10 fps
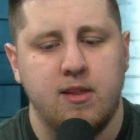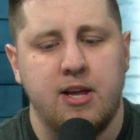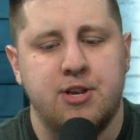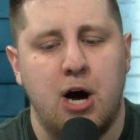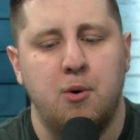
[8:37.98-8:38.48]

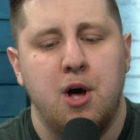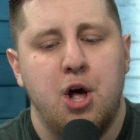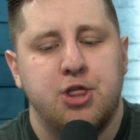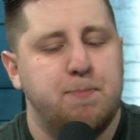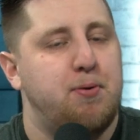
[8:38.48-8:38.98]
Now,
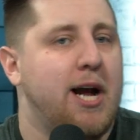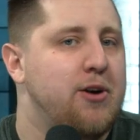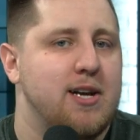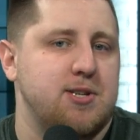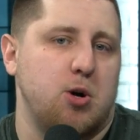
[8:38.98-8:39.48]
the player
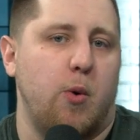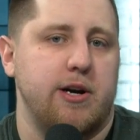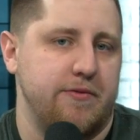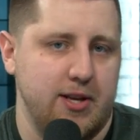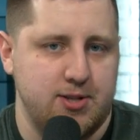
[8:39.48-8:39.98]
isn't aware
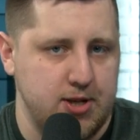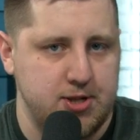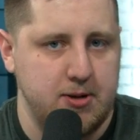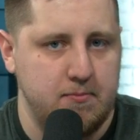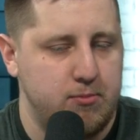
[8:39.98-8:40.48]
of this
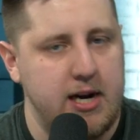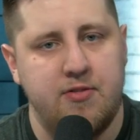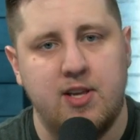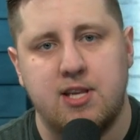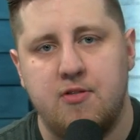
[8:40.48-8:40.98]
system, right? In
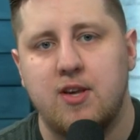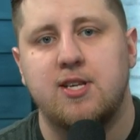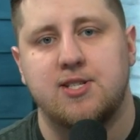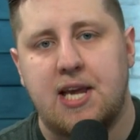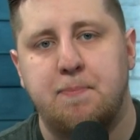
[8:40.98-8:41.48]
this
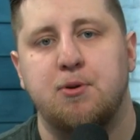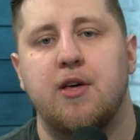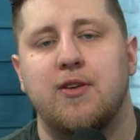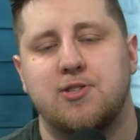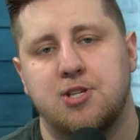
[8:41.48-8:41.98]
example,
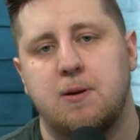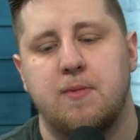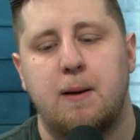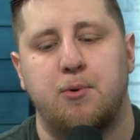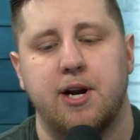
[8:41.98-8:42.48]
in this system
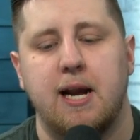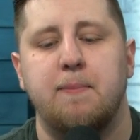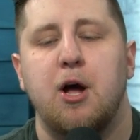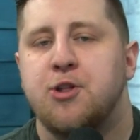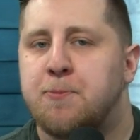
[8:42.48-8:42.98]
that I'm bringing
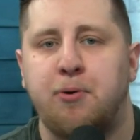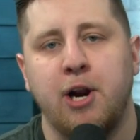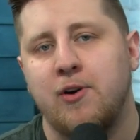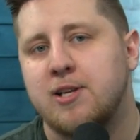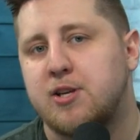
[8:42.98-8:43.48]
up, the
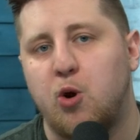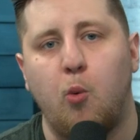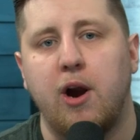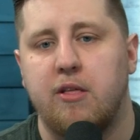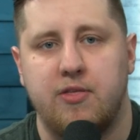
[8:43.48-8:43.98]
player isn't
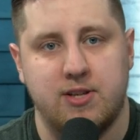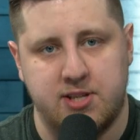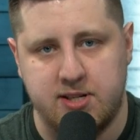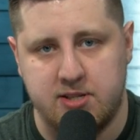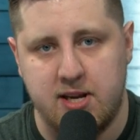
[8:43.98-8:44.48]
aware that this
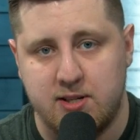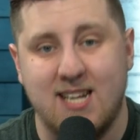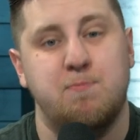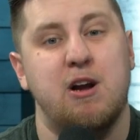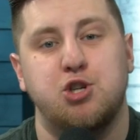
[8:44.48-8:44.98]
exists,
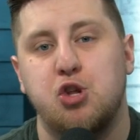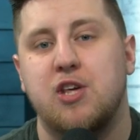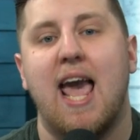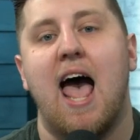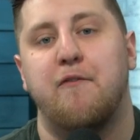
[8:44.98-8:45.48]
especially
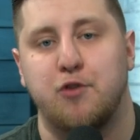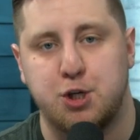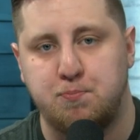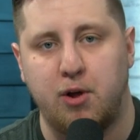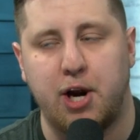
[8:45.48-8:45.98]
the
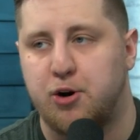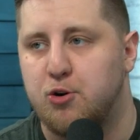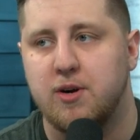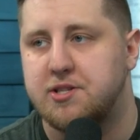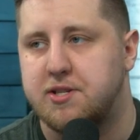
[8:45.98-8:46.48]
average player
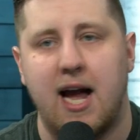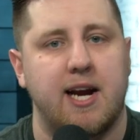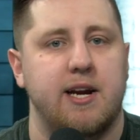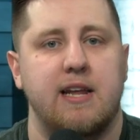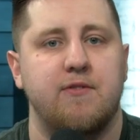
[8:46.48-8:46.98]
who is not
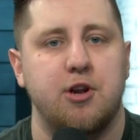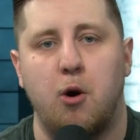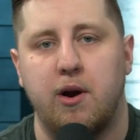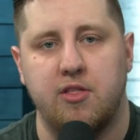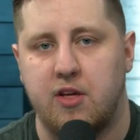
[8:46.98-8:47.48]
going to even
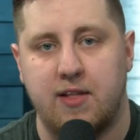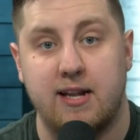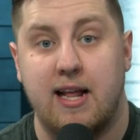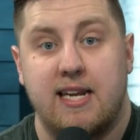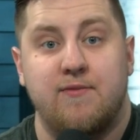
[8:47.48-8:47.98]
know anything
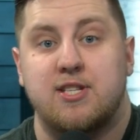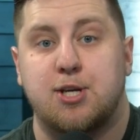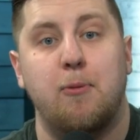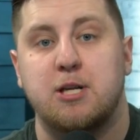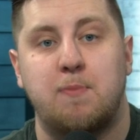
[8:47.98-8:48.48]
that even
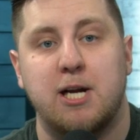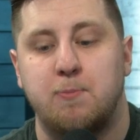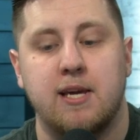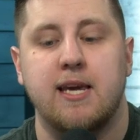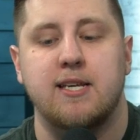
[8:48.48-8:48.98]
skill-based
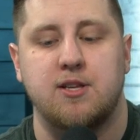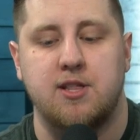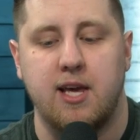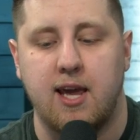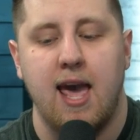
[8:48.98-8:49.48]
matchmaking is a
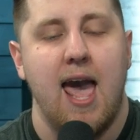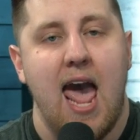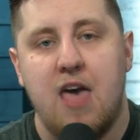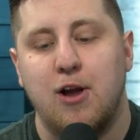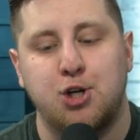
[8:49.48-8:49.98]
thing.
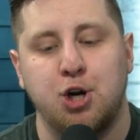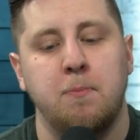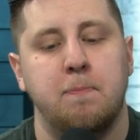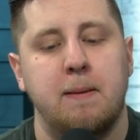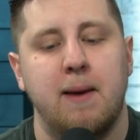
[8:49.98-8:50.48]
And they
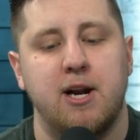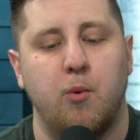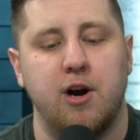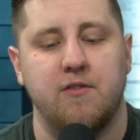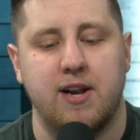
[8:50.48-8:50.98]
shouldn't be made
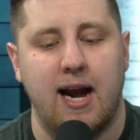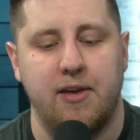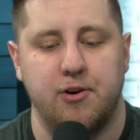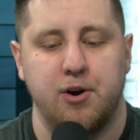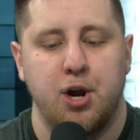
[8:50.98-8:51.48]
aware of it
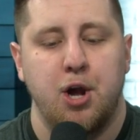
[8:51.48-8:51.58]
either,